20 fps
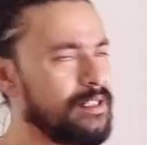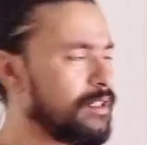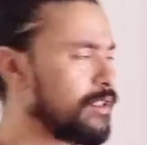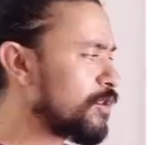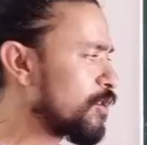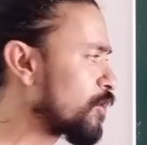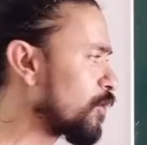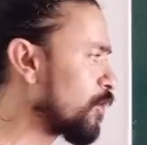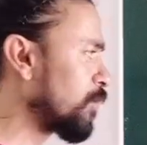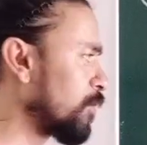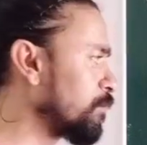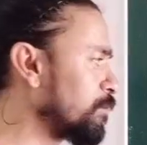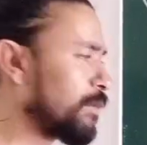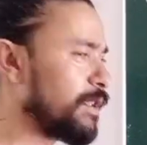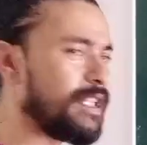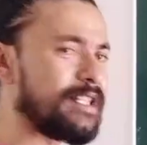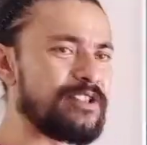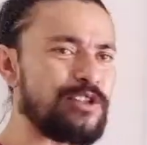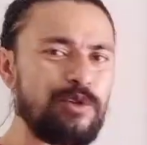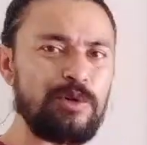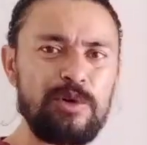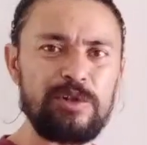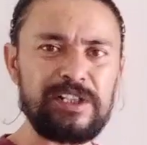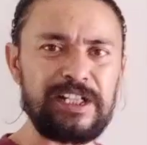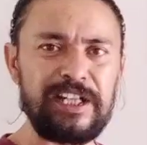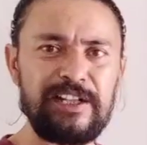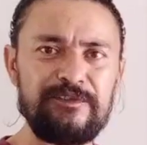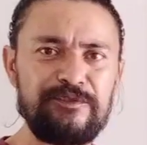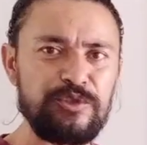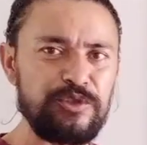So it's
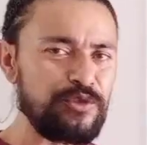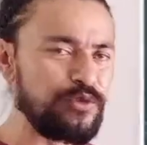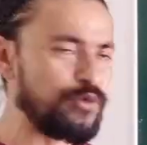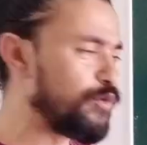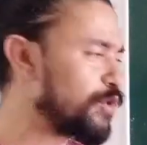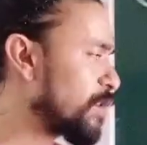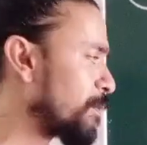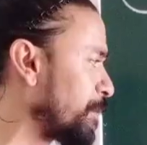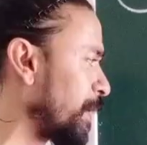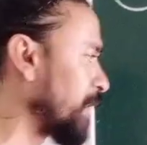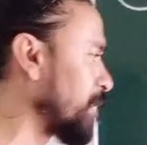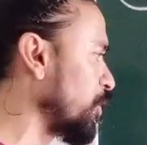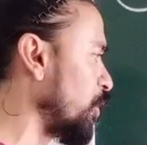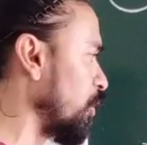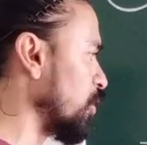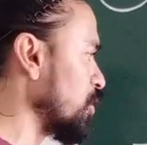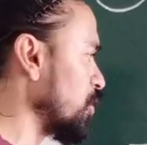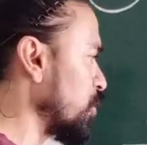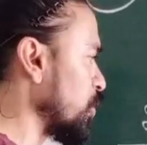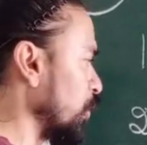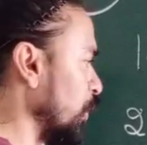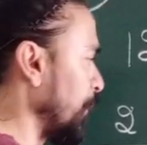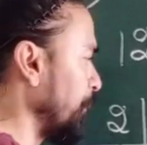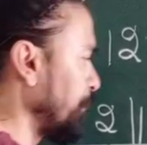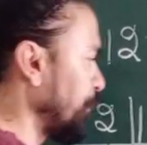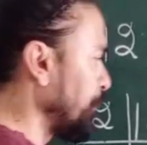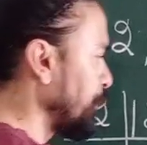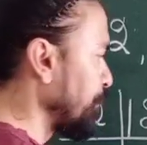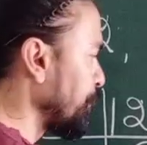okay if you use a pen also.